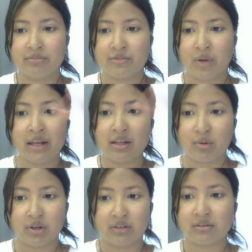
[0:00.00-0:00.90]
So
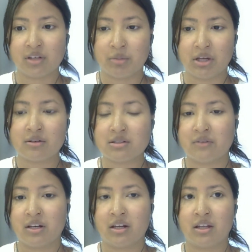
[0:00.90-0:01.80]
anyone can be
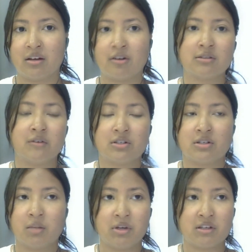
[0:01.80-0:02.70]
cultivating, and the cultivation
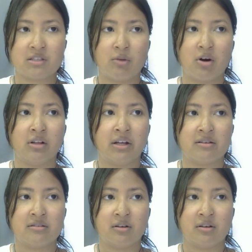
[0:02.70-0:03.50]
can be as small as,